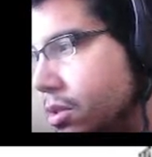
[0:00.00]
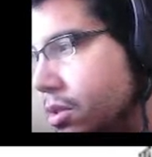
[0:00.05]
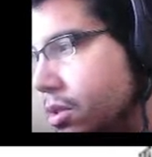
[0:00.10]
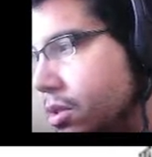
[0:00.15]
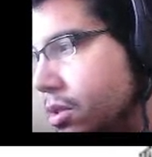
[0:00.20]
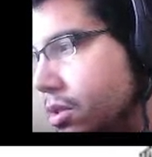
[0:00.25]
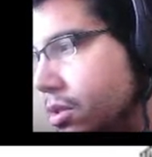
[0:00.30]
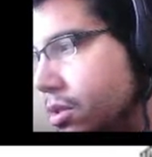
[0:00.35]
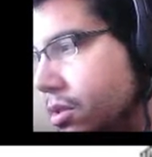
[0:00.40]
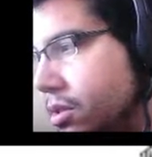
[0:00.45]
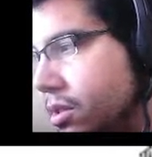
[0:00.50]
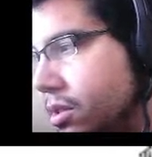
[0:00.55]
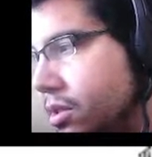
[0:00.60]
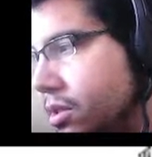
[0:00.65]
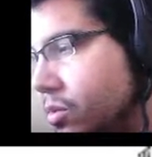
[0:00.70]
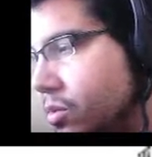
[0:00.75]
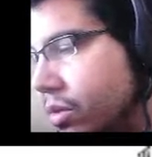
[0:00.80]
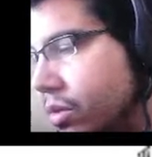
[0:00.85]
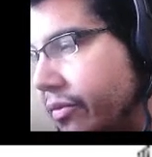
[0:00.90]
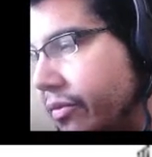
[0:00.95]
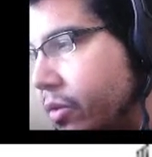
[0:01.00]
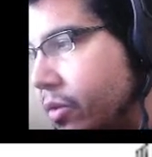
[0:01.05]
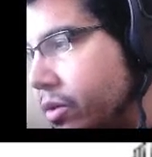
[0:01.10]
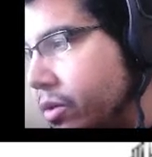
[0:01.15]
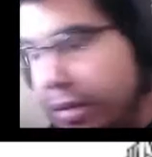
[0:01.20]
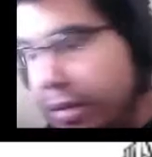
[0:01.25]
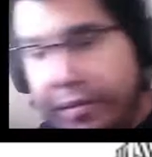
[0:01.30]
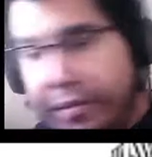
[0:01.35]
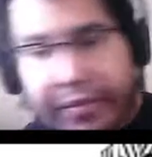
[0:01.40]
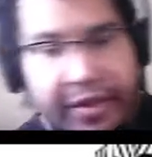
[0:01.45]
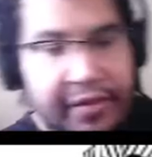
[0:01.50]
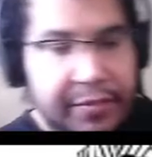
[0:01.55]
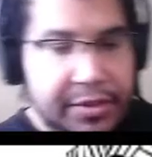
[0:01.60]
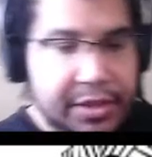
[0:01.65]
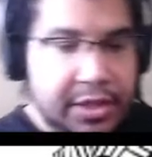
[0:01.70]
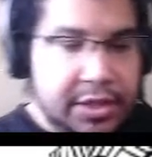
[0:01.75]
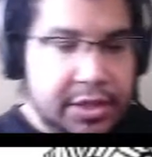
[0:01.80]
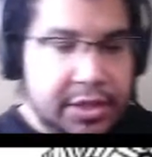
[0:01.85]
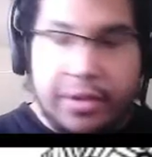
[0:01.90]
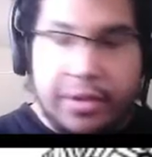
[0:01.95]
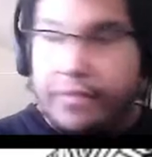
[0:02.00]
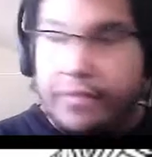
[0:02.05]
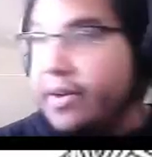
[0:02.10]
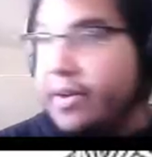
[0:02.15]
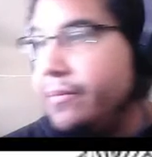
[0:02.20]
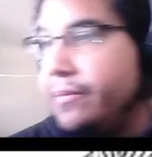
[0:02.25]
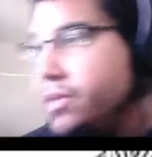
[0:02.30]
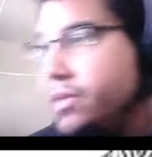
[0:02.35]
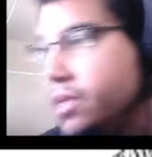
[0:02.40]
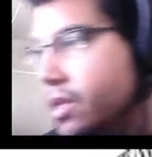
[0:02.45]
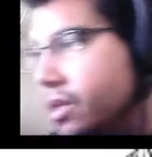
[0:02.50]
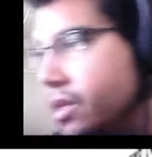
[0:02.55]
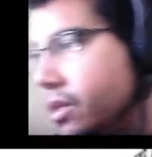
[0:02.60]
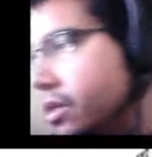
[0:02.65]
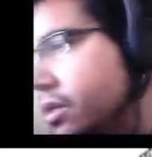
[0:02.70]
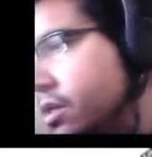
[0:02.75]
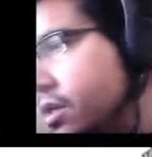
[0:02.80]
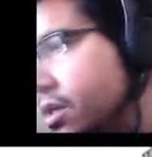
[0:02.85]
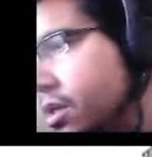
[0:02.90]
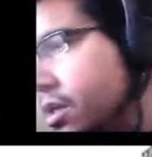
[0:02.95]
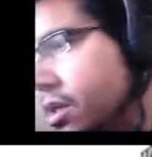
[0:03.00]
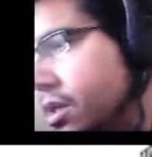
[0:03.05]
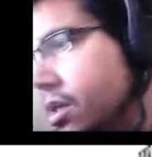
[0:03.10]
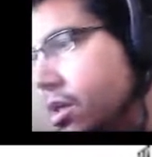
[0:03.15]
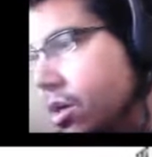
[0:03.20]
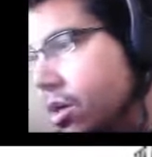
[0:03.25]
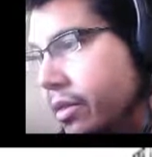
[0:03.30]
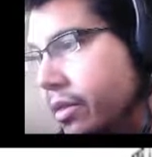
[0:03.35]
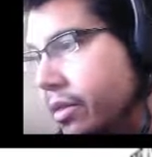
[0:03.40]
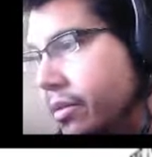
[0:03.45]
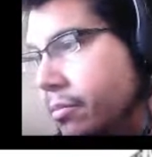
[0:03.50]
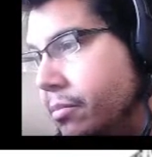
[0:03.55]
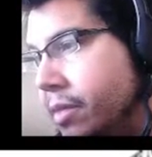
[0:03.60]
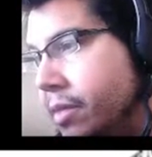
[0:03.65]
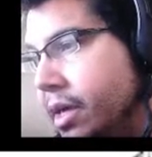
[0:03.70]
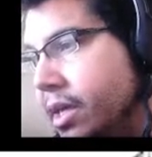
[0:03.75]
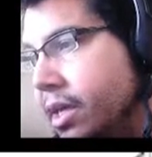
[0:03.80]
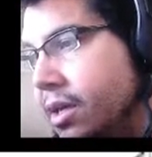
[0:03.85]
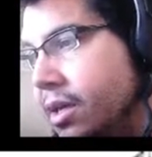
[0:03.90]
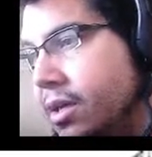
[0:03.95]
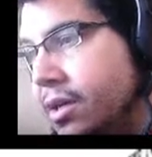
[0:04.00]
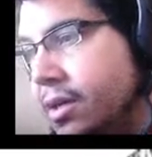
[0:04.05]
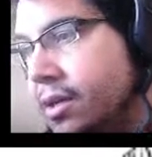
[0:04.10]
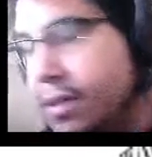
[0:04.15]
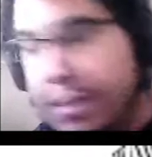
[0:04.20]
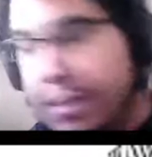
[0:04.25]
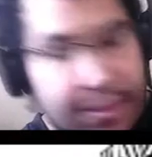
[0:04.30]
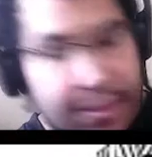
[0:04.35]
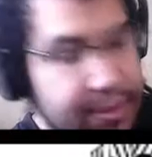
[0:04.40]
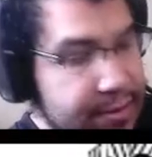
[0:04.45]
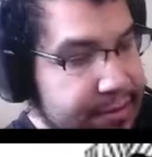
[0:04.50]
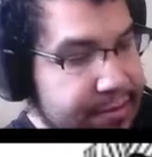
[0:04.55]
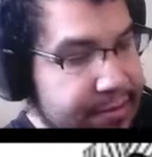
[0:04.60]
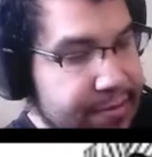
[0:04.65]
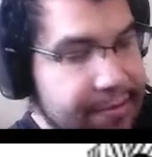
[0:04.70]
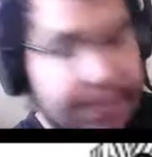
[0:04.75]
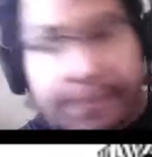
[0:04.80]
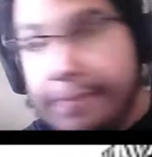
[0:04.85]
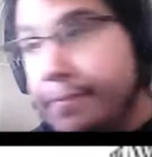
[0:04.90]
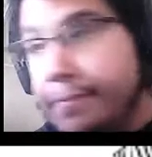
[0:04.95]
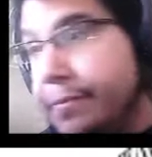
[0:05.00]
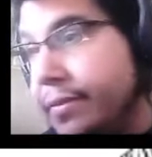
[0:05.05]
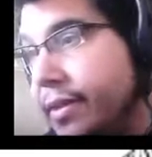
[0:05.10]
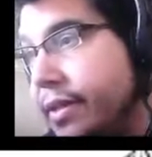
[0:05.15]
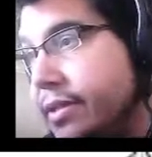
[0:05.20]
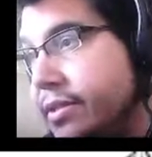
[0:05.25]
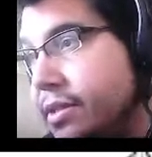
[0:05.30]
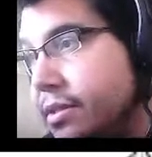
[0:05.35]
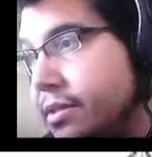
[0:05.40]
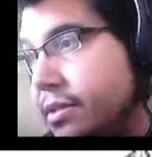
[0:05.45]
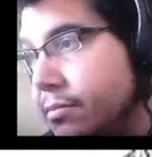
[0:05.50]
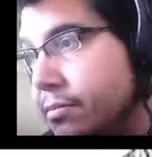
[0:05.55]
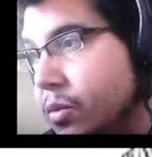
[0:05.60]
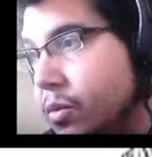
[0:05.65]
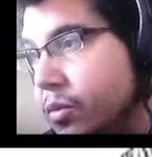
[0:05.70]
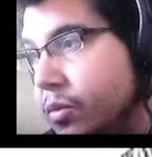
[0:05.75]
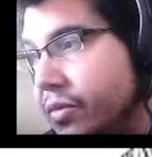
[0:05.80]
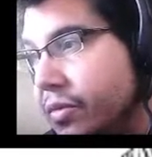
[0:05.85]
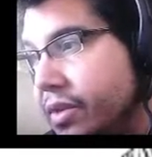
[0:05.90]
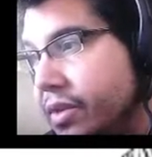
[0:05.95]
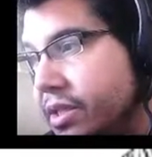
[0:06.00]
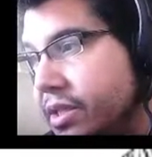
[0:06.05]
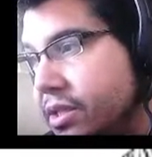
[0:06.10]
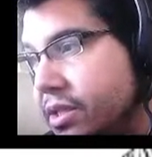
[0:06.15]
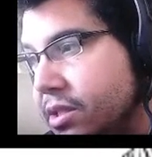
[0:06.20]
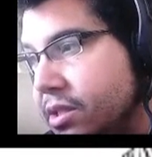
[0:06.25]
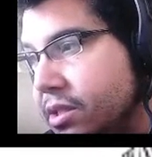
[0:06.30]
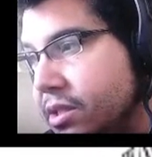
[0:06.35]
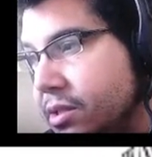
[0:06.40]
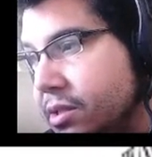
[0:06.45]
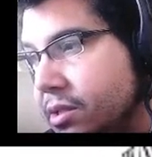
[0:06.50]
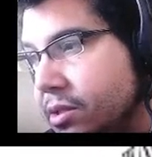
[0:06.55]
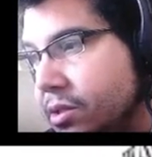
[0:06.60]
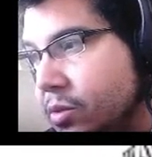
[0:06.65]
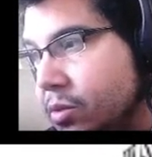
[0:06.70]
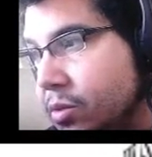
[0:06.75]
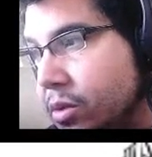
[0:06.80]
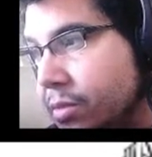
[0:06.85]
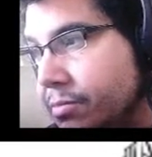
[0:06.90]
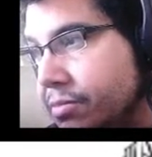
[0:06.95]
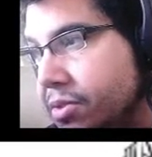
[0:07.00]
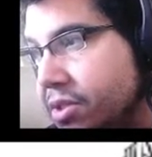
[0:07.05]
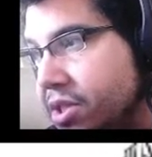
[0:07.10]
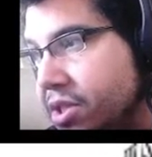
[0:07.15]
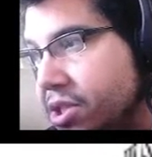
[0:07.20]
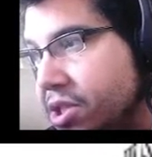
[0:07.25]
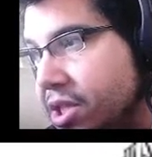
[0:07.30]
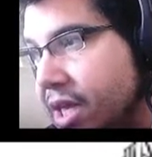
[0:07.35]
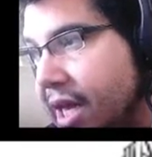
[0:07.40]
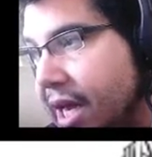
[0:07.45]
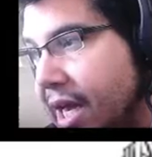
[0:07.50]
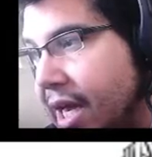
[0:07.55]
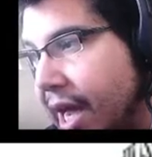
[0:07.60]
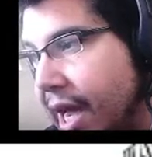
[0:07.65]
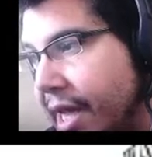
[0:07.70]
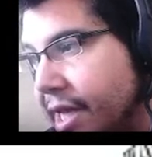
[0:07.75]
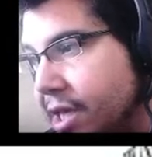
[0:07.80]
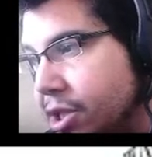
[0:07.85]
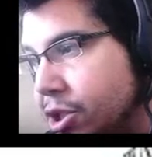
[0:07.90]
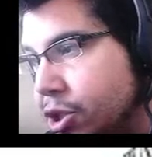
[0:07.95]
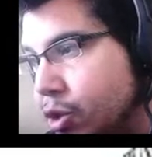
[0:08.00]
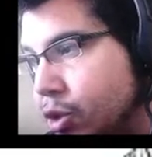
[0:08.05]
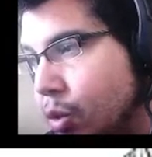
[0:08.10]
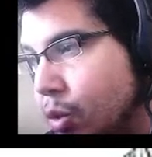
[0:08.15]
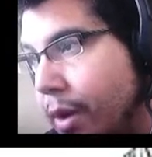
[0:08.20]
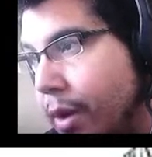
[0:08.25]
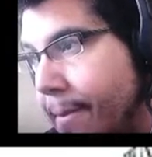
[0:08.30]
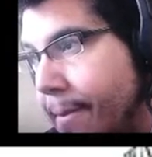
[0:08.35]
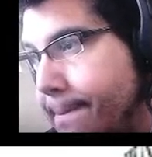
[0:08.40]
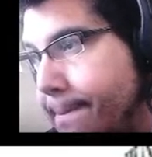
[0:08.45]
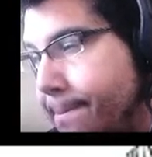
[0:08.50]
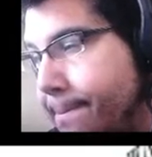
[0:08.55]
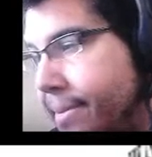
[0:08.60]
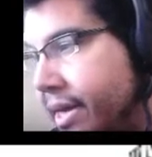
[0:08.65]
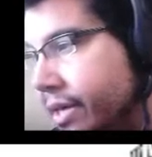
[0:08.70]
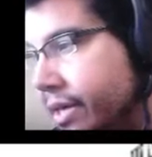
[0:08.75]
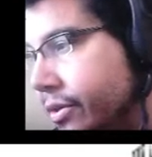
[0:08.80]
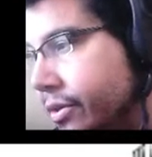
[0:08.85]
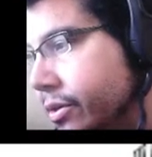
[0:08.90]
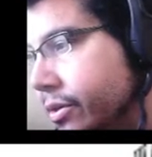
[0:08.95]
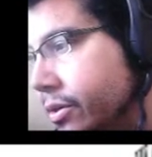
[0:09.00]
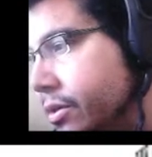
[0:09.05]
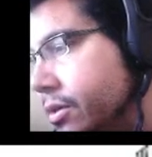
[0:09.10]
Let's say 24, 25%, 25% on the money. Let's move this to a position I enjoy better.